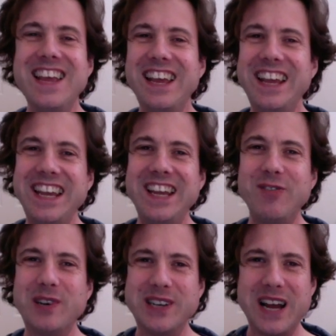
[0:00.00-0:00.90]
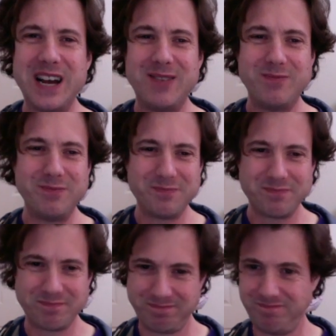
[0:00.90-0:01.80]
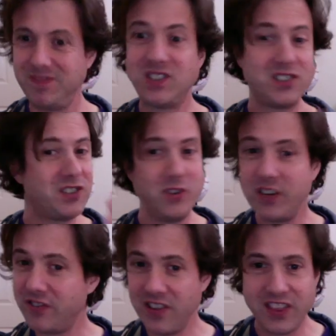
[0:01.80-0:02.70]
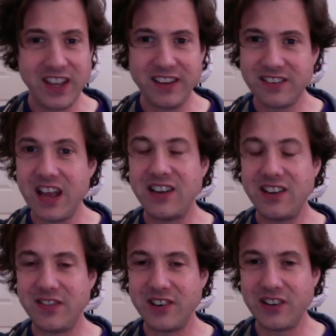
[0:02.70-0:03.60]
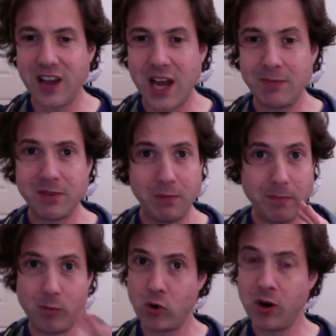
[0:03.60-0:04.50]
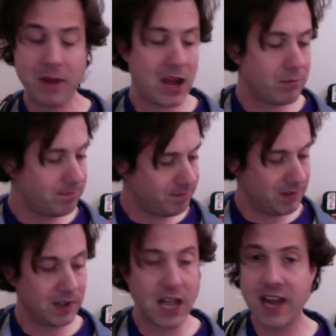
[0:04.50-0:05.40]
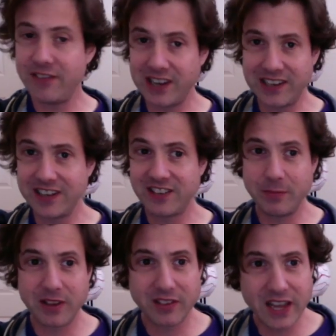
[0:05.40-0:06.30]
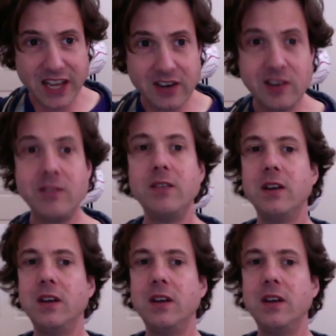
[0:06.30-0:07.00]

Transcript: He would just do different things at different times, but more about live Elliot Smith later.